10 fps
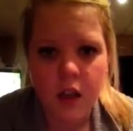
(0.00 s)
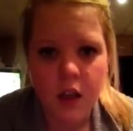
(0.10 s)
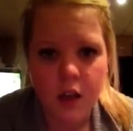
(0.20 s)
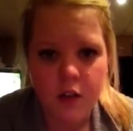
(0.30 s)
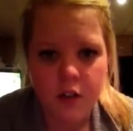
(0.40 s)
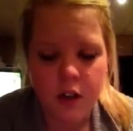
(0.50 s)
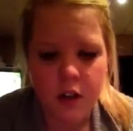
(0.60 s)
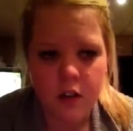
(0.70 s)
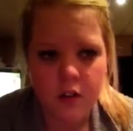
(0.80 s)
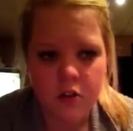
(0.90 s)
and I tried
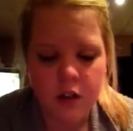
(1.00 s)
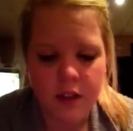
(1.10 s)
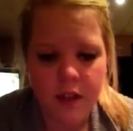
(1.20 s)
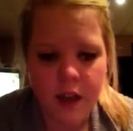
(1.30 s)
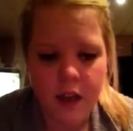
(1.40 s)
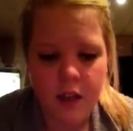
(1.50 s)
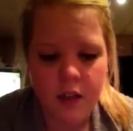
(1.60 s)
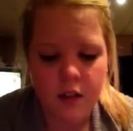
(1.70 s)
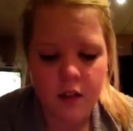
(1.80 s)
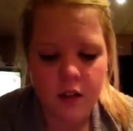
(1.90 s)
tried that,
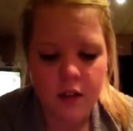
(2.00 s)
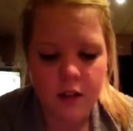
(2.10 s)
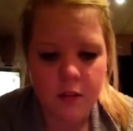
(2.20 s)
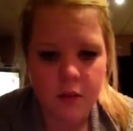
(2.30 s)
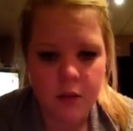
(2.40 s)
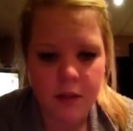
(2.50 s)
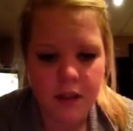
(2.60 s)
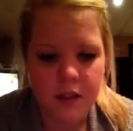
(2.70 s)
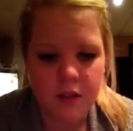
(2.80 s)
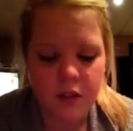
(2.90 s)
and it didn't really make a
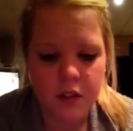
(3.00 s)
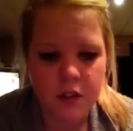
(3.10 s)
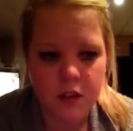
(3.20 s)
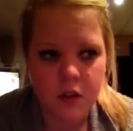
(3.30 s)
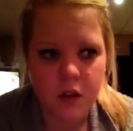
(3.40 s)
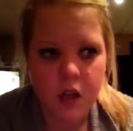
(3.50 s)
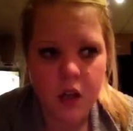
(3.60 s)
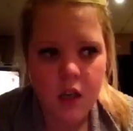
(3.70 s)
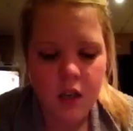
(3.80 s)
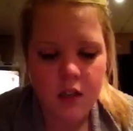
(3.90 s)
difference. So
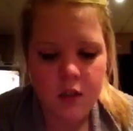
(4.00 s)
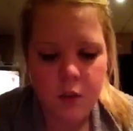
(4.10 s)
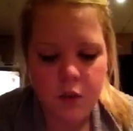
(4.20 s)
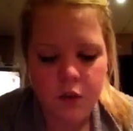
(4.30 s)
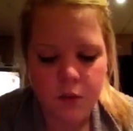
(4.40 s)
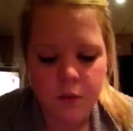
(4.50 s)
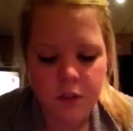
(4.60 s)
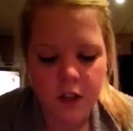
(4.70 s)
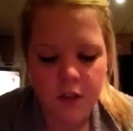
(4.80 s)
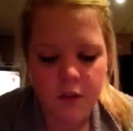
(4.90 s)
I switched from
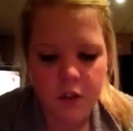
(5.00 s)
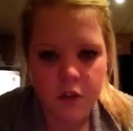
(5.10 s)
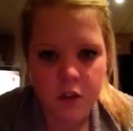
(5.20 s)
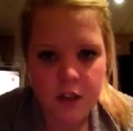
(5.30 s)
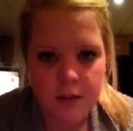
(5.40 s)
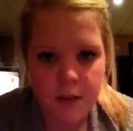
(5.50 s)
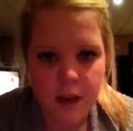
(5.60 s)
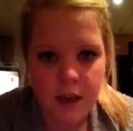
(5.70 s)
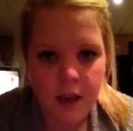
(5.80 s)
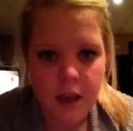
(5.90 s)
Dove to
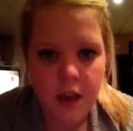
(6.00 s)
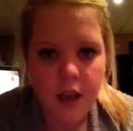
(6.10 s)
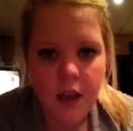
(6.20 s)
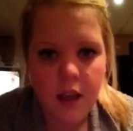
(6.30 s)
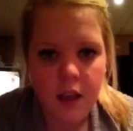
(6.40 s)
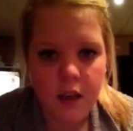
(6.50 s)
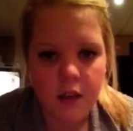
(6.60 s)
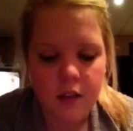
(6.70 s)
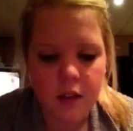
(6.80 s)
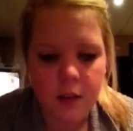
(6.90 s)
Tresemme,
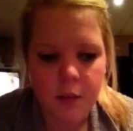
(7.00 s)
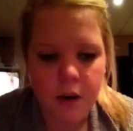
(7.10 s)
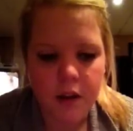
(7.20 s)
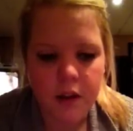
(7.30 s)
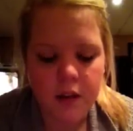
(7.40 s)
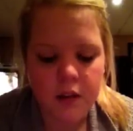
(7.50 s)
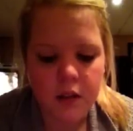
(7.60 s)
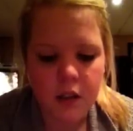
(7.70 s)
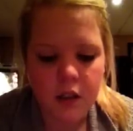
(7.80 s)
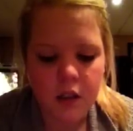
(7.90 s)
and I bought this.
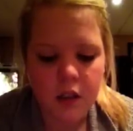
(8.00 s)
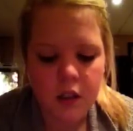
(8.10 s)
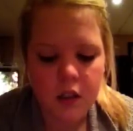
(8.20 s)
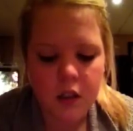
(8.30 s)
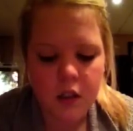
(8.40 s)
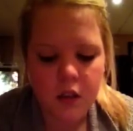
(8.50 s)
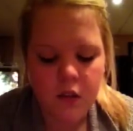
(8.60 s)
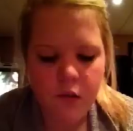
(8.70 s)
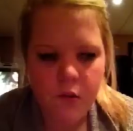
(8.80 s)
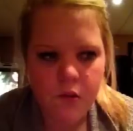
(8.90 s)
Uh,
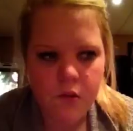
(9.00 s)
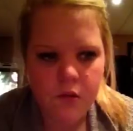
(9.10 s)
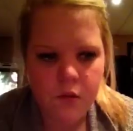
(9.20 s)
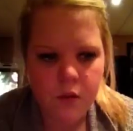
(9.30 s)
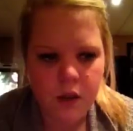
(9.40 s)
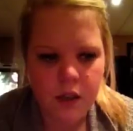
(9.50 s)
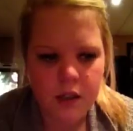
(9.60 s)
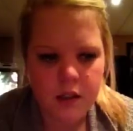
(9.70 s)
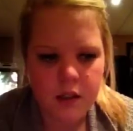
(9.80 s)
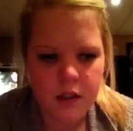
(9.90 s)
what kind
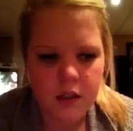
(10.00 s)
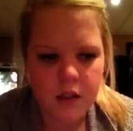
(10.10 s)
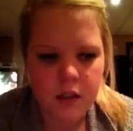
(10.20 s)
is it?